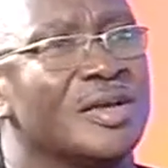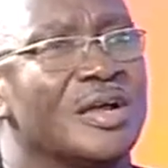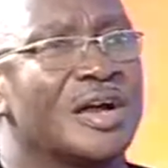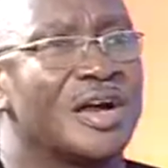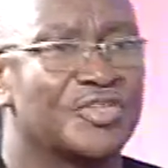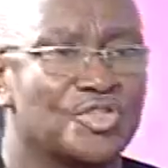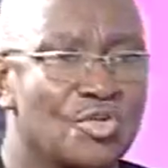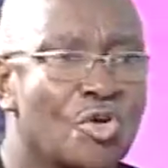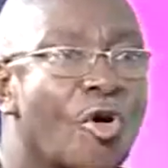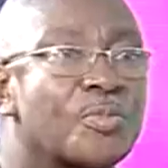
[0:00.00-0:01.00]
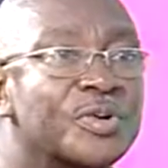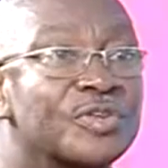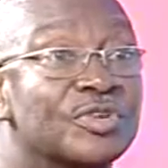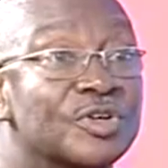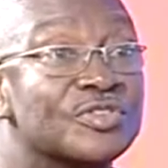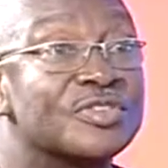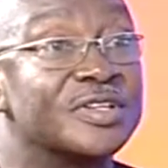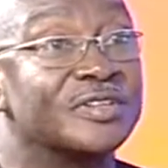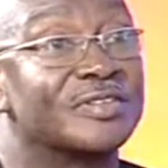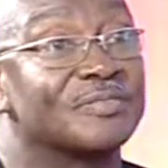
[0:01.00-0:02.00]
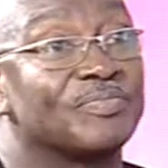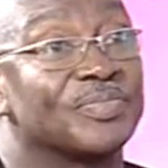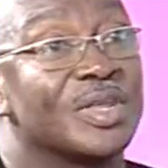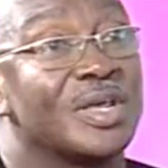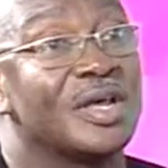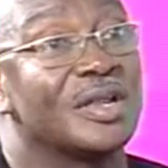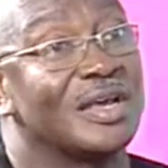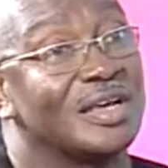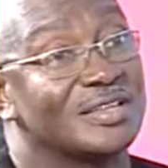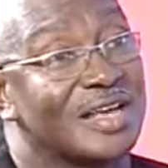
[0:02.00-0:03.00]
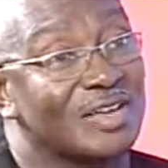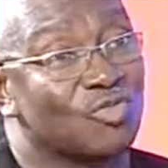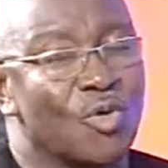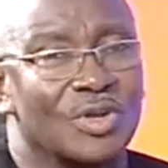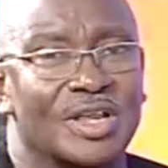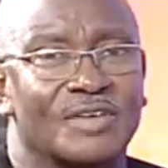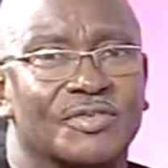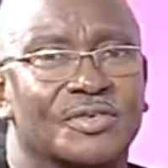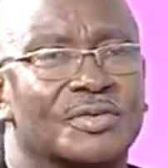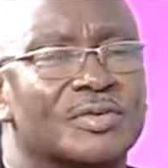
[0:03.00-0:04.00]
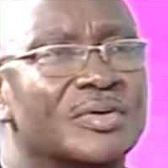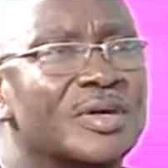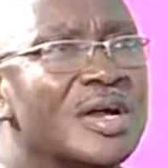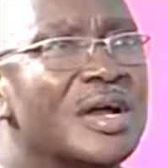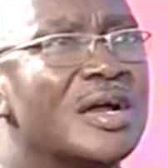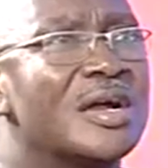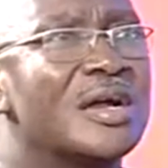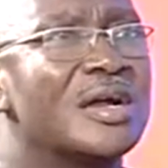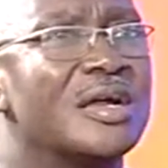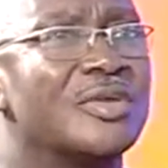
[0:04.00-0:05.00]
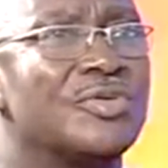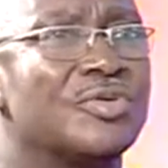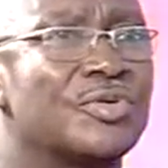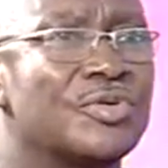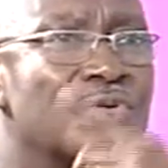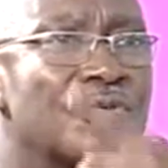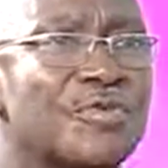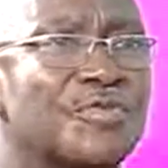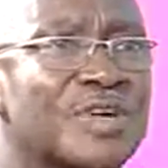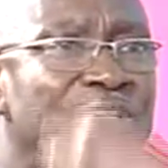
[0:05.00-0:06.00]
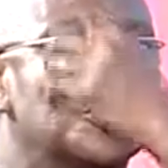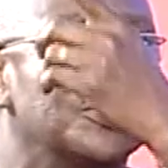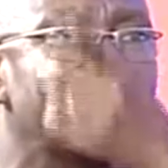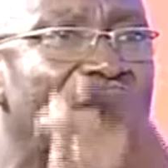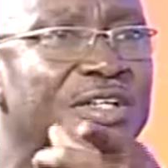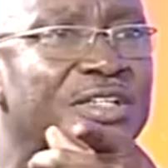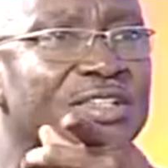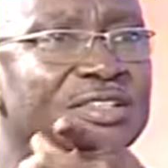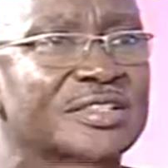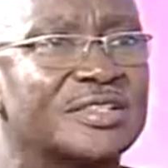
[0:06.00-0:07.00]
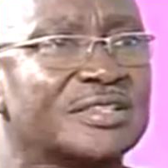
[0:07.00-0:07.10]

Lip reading: how do you cooperate with those states? That is at one level. You go over to Niger State